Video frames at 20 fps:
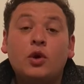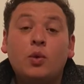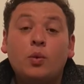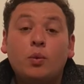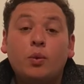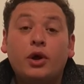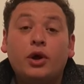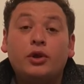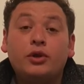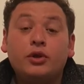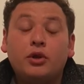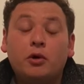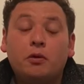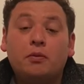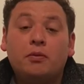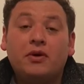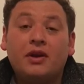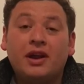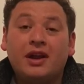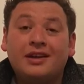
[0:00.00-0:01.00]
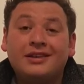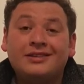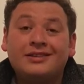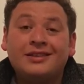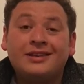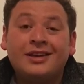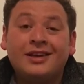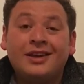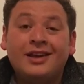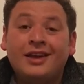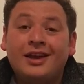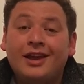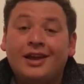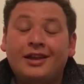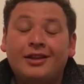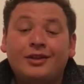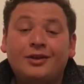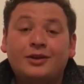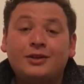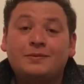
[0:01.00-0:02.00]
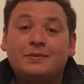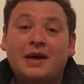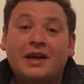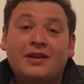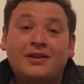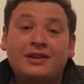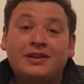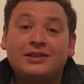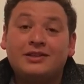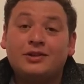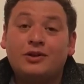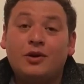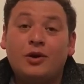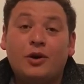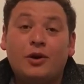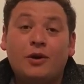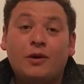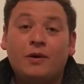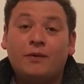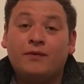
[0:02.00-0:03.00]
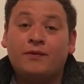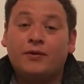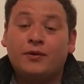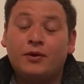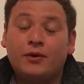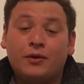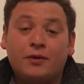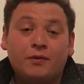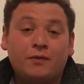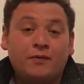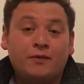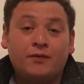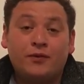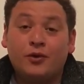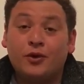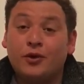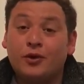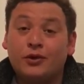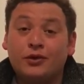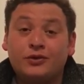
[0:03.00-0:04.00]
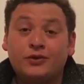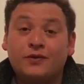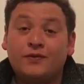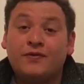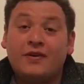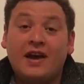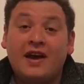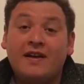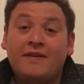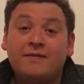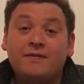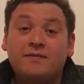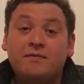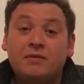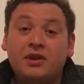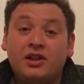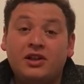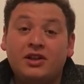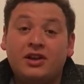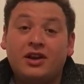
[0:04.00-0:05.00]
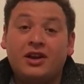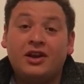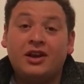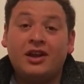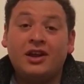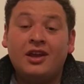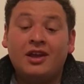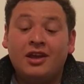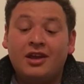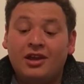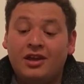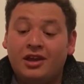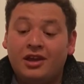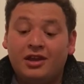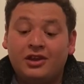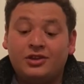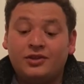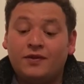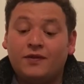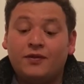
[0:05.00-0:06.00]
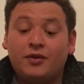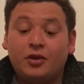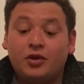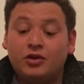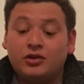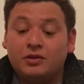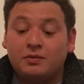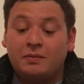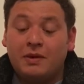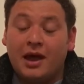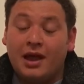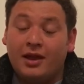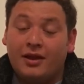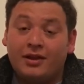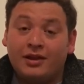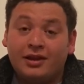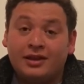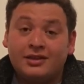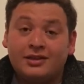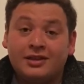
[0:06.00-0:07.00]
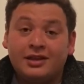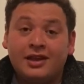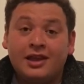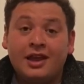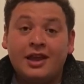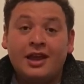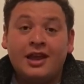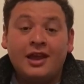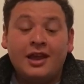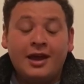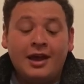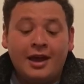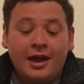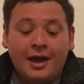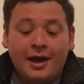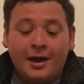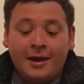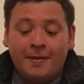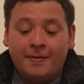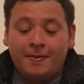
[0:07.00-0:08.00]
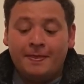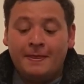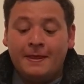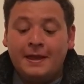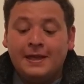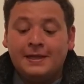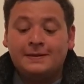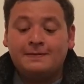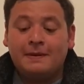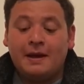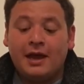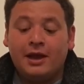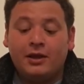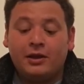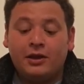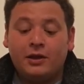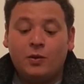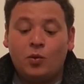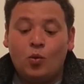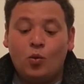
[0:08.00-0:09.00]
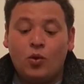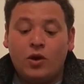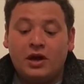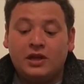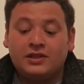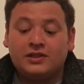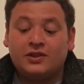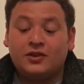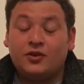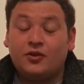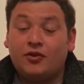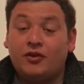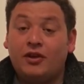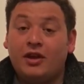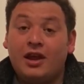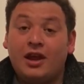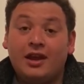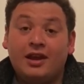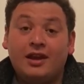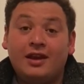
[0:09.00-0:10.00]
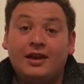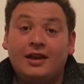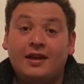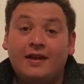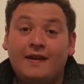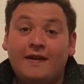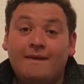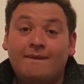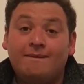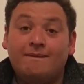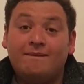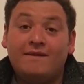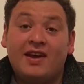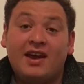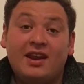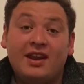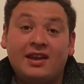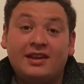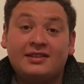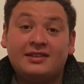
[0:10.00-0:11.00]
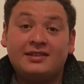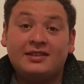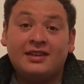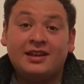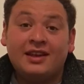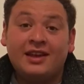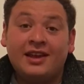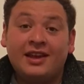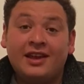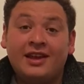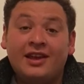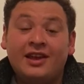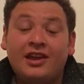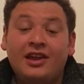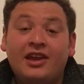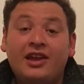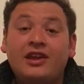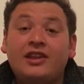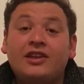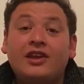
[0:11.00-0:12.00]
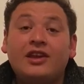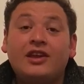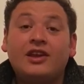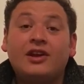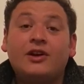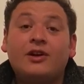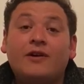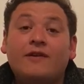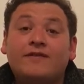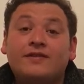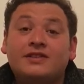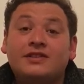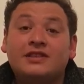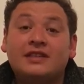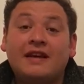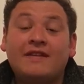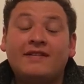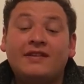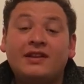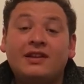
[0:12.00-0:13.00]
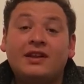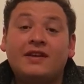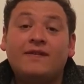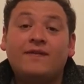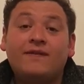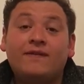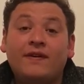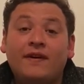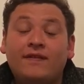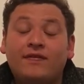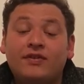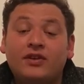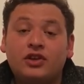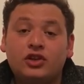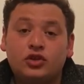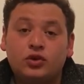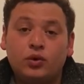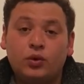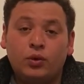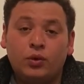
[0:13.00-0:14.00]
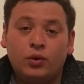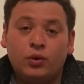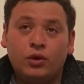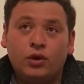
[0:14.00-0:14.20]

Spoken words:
well-known brands. And those violins go for $4 to $5 million, each of those violins. This violin was created in Venice in the year of 1752,